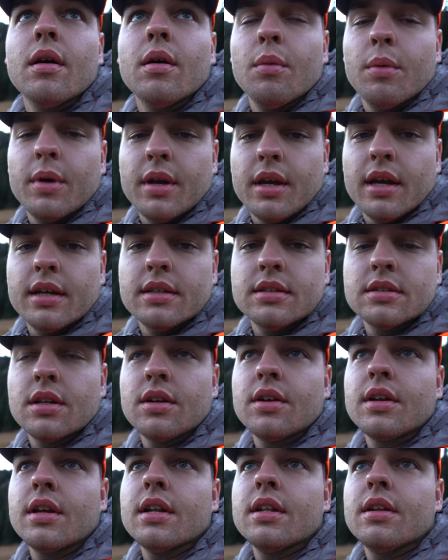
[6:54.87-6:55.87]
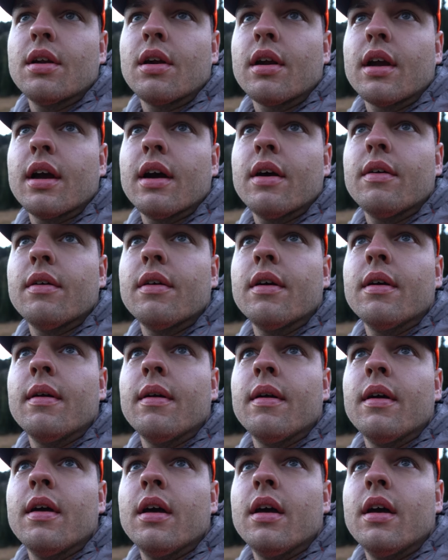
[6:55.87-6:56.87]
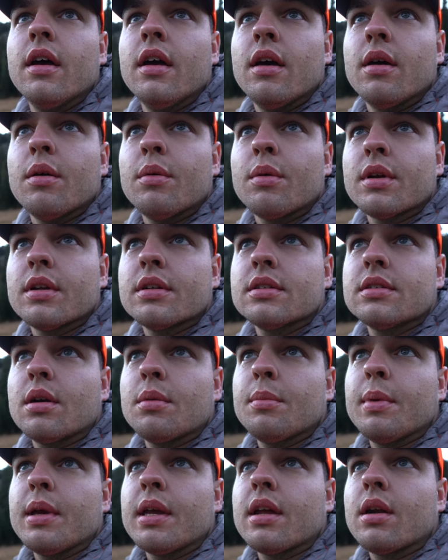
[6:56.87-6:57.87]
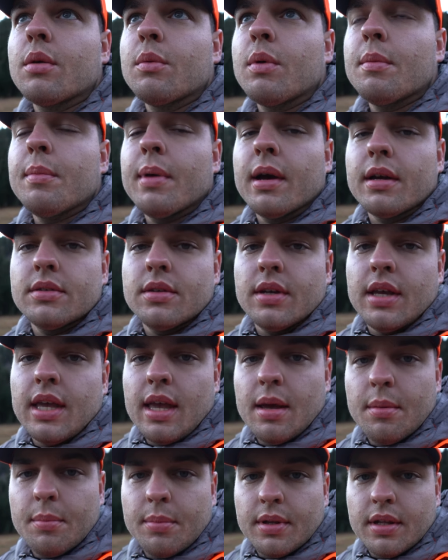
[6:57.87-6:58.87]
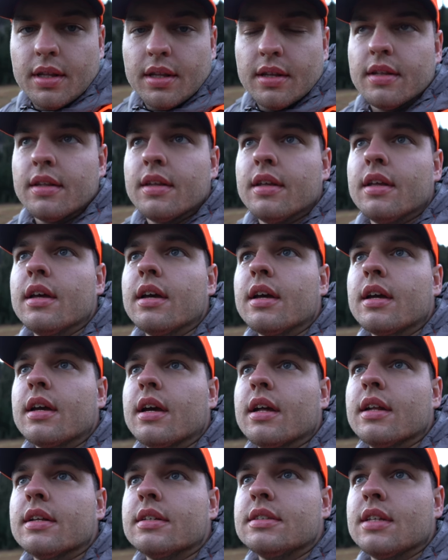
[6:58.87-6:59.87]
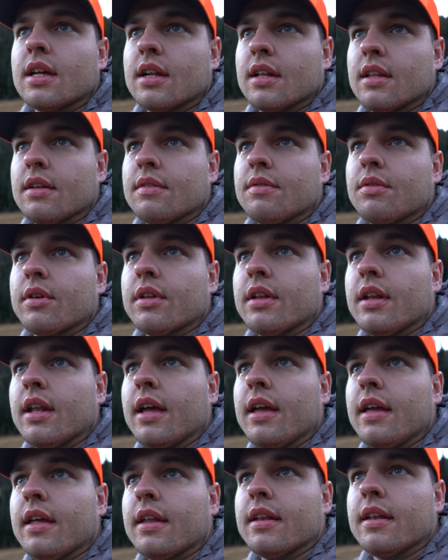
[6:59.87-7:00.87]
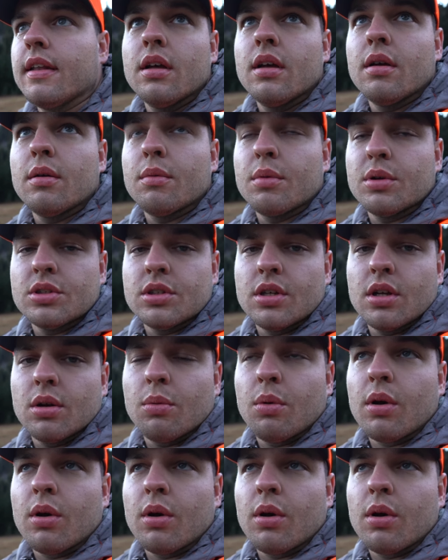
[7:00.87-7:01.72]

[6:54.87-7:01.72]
We guys starting to get dark out. We're going to start making our way back to camp and then kind of settle in for the night. And we're just going to